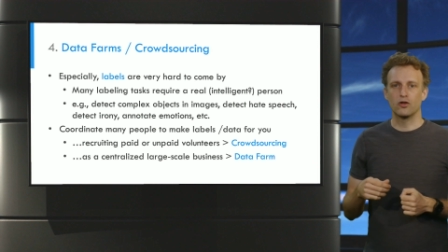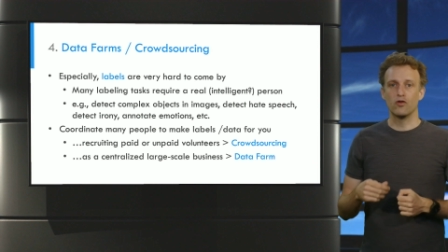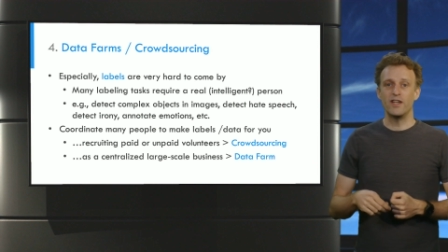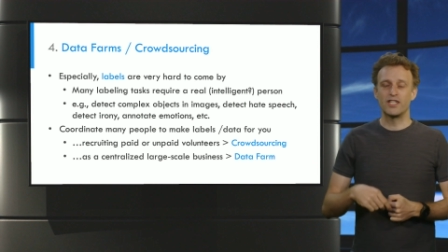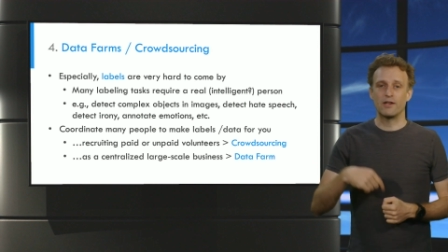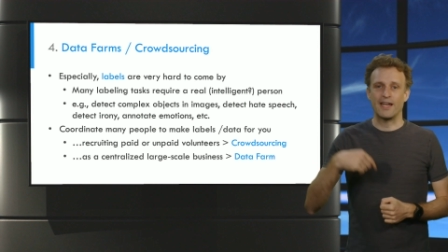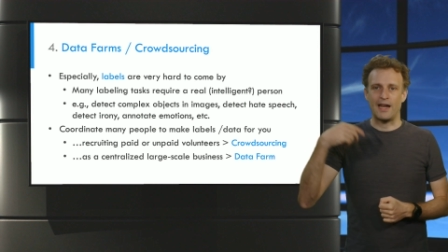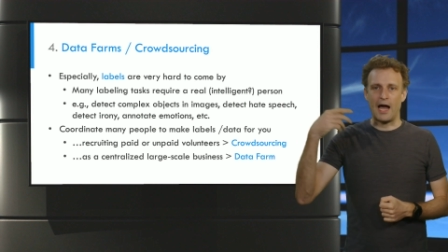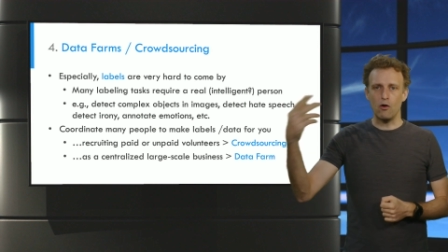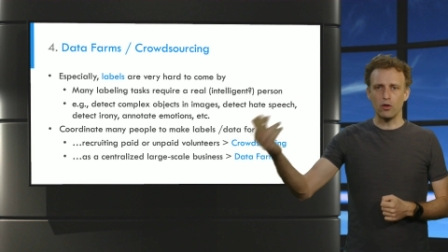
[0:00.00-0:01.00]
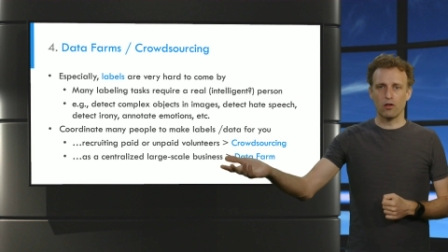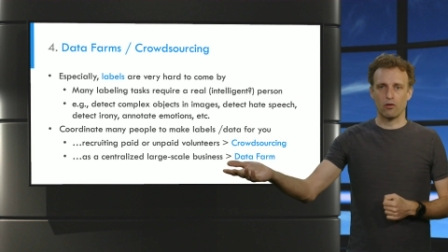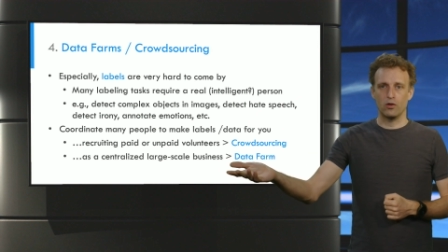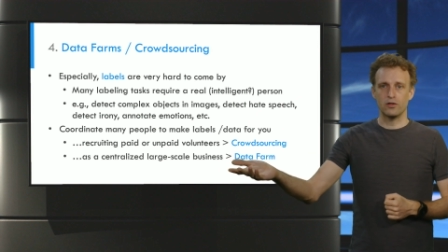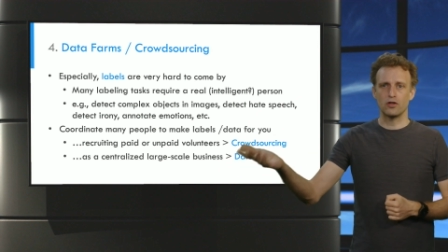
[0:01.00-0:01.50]
to which you can
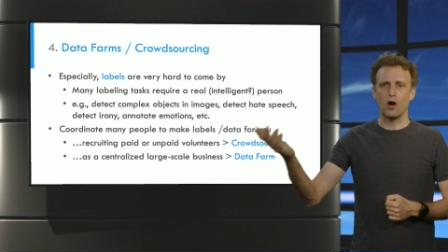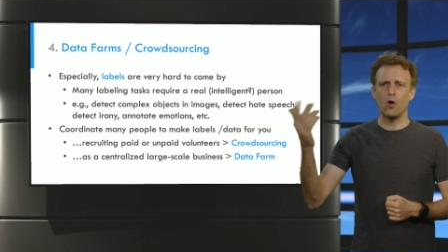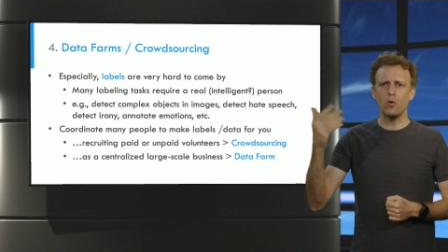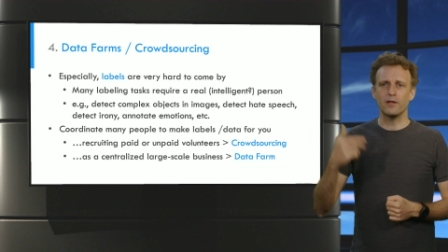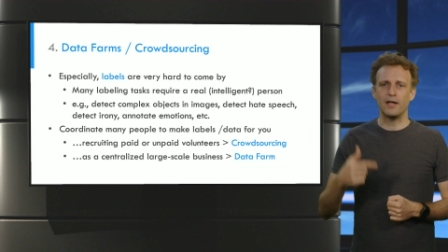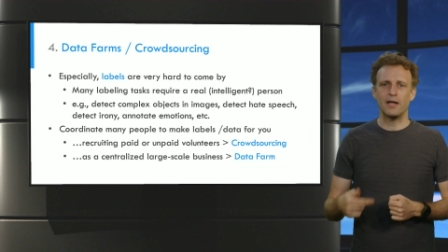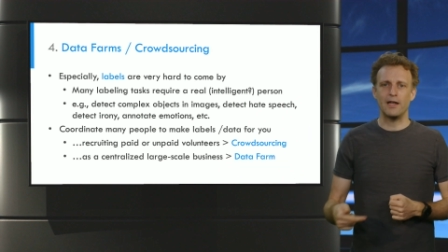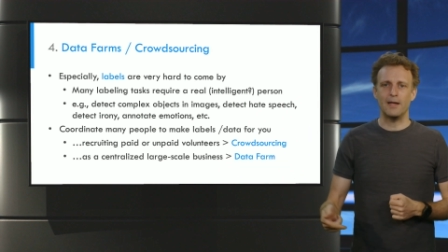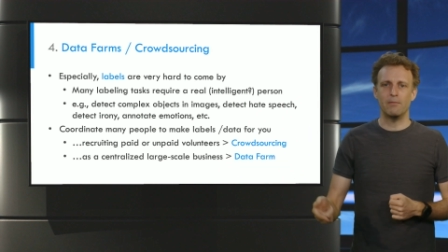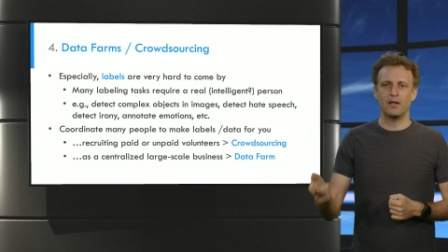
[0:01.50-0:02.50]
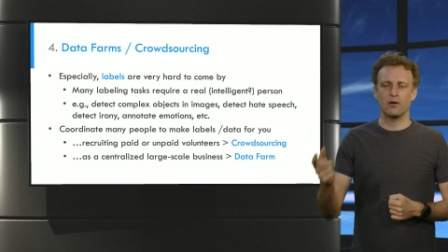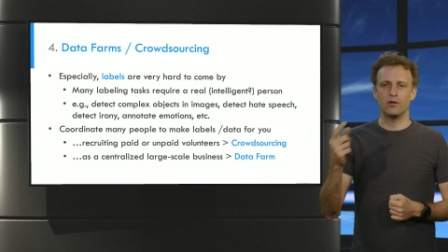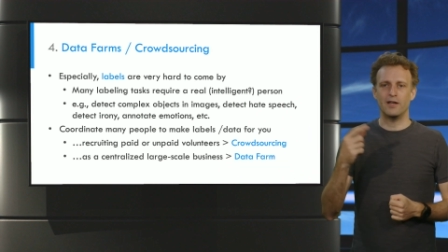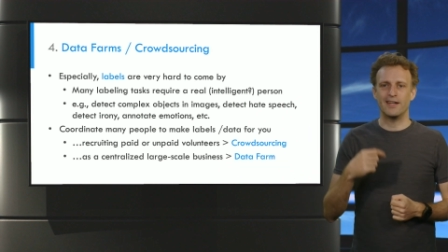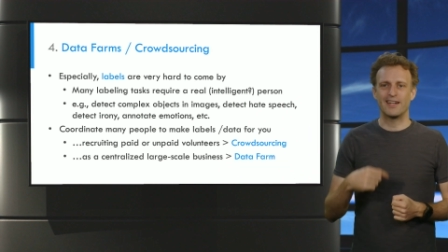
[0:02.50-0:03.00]
outsource the whole data labeling
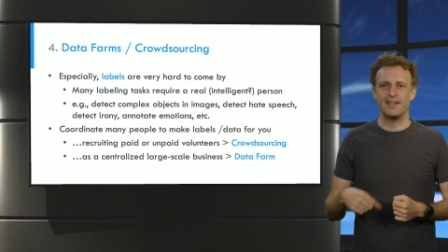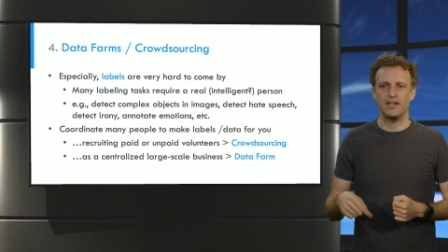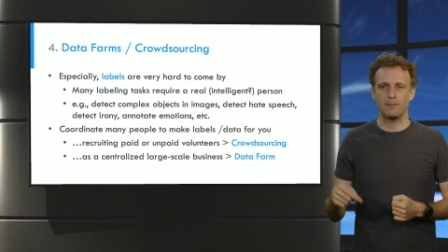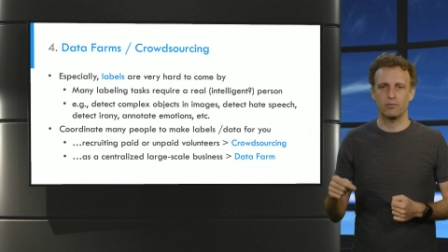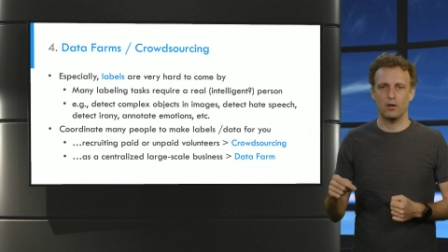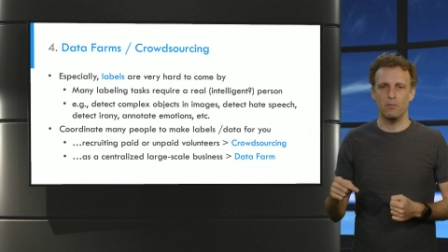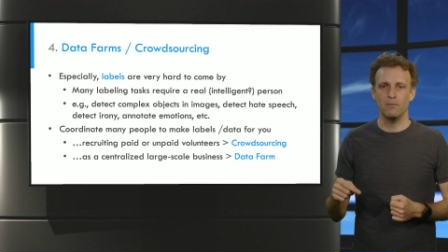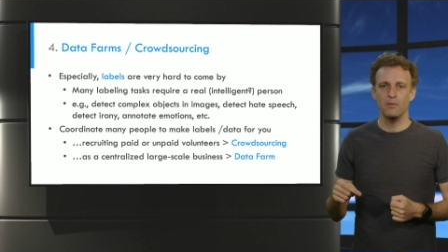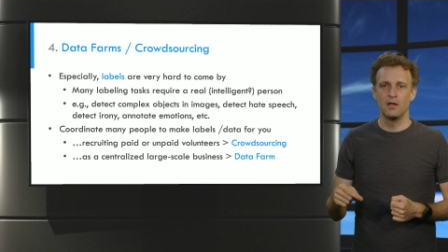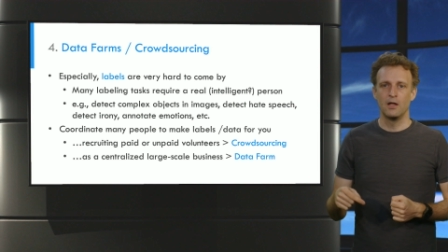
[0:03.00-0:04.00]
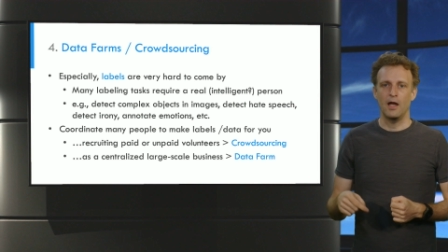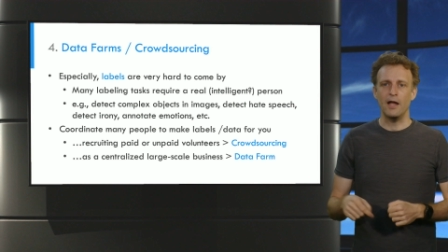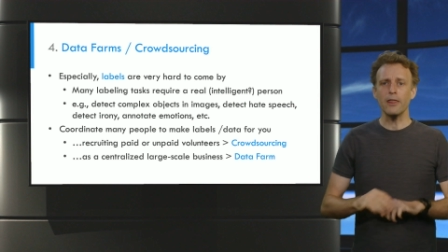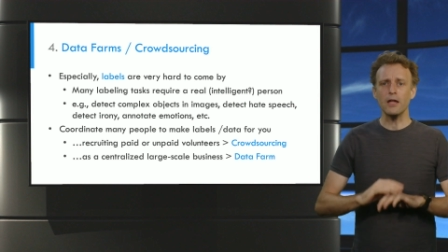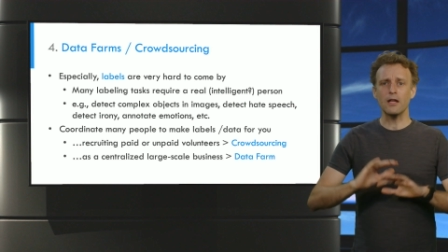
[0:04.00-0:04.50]
or data cleaning problem,
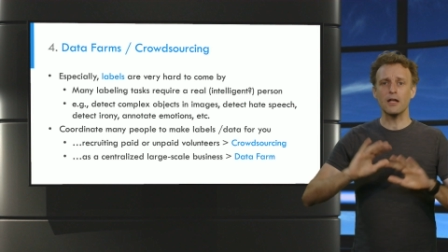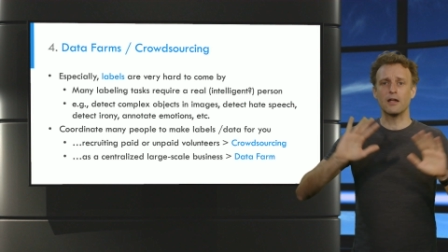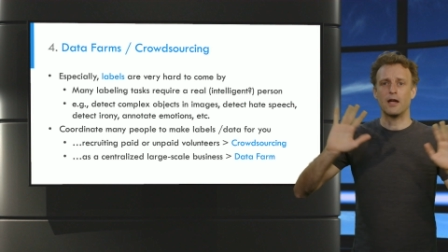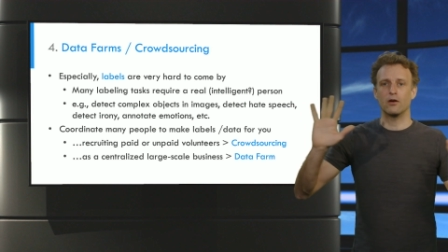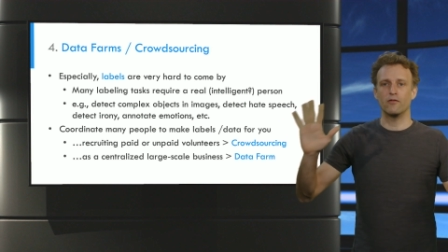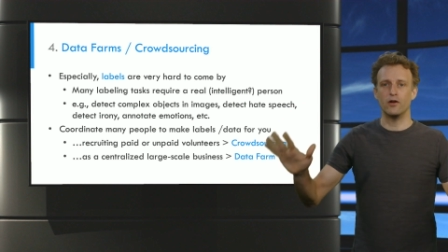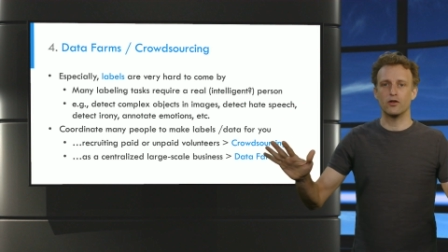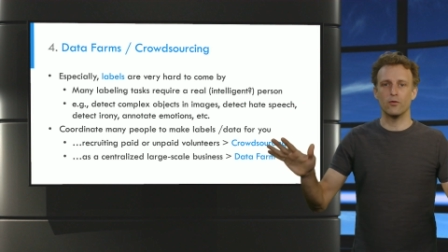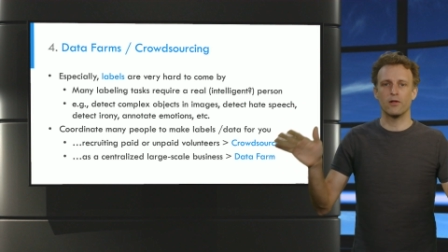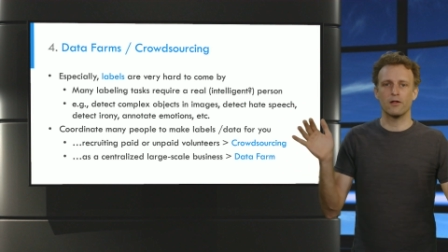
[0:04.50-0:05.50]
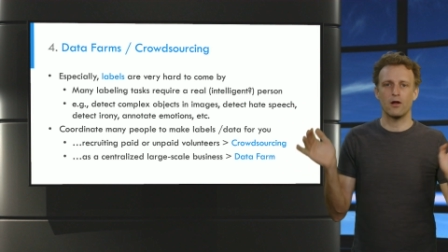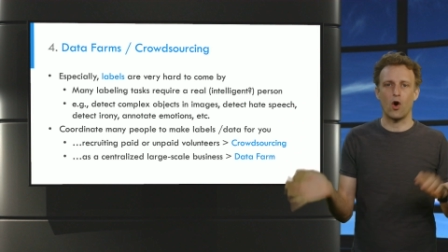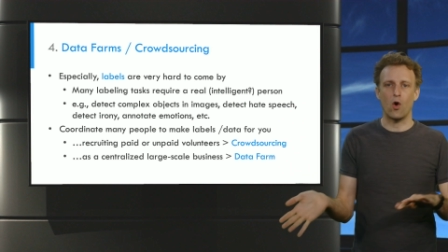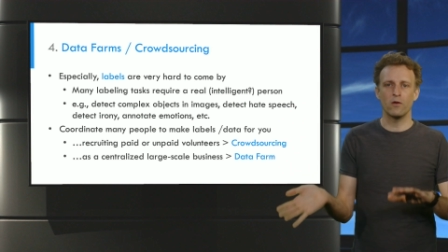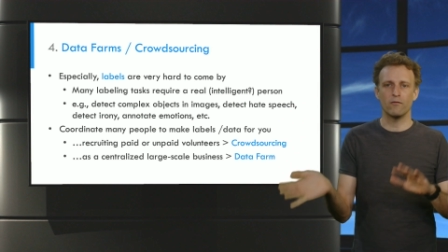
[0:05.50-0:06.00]
and they take care of it using
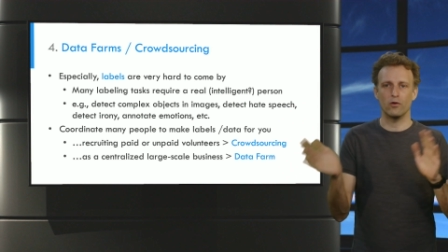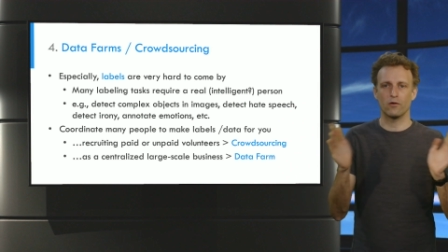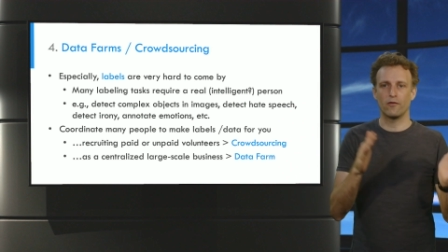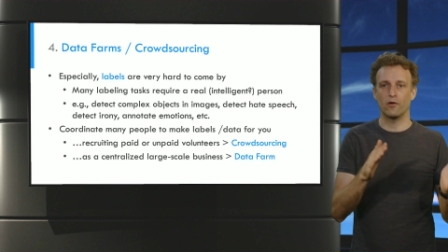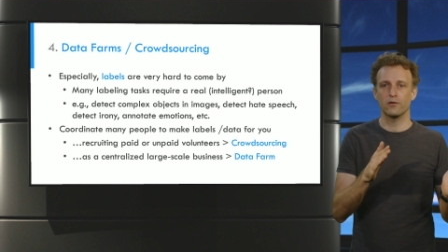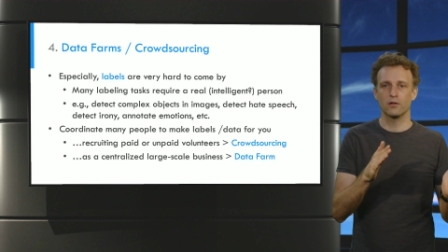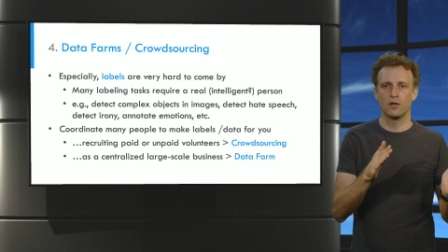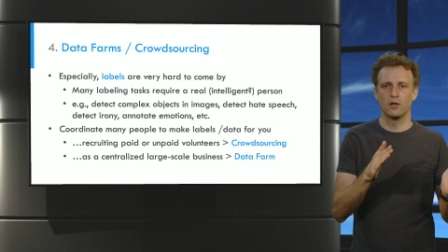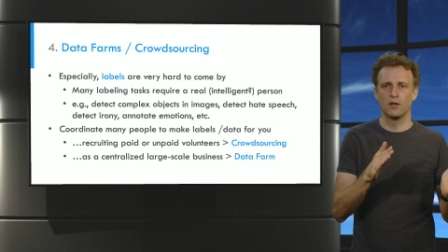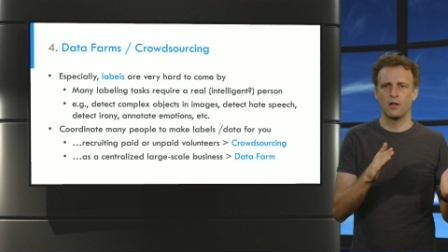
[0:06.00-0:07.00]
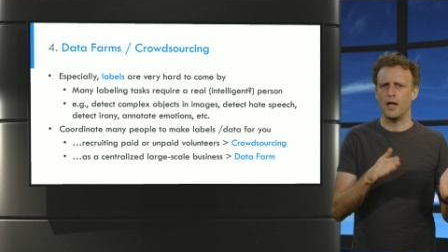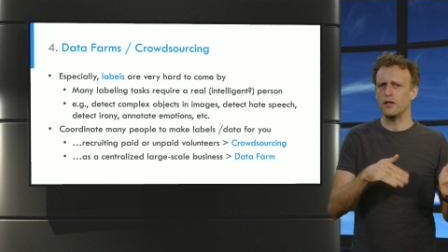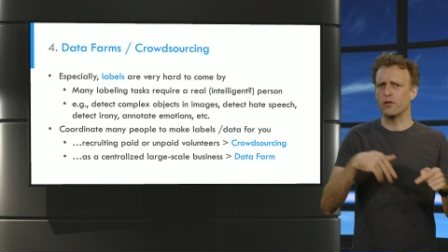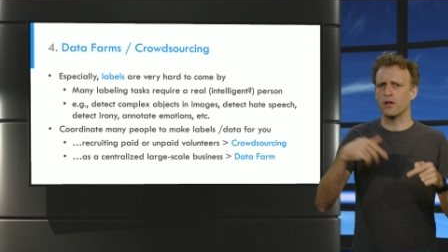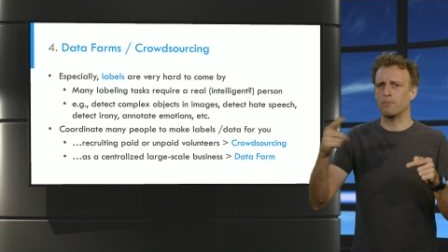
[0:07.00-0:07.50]
their own workforce,
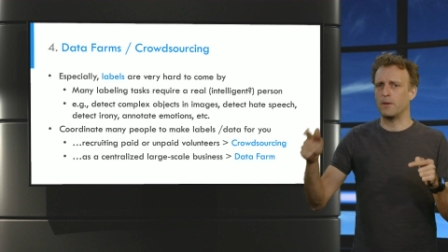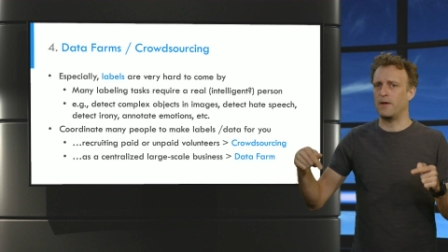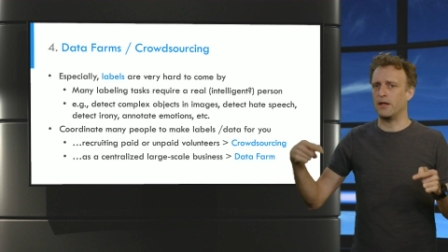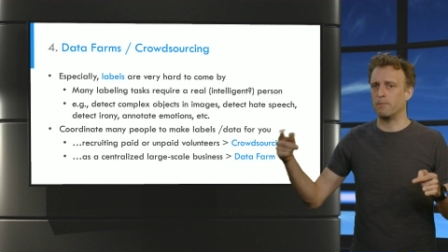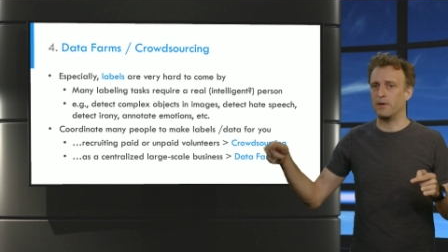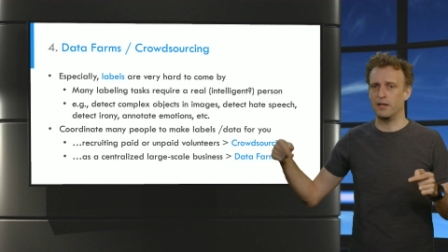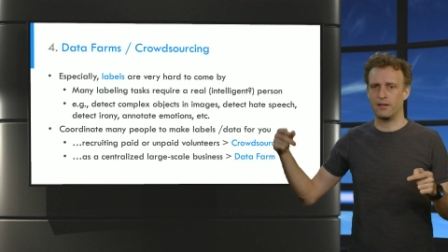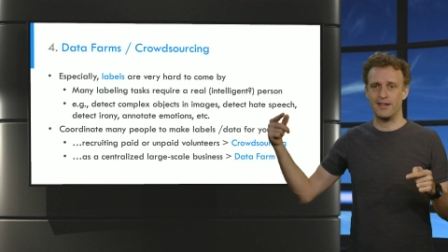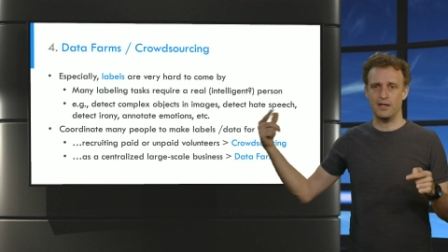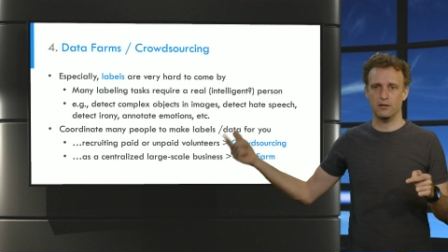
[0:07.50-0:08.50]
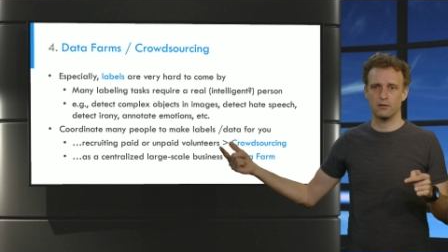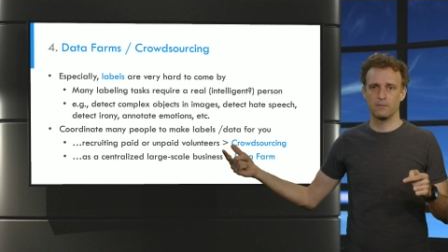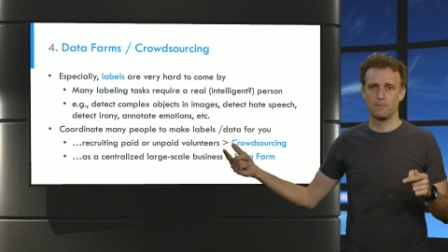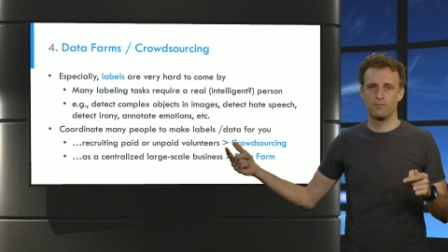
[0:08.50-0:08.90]
and you simply pay the bill at the end.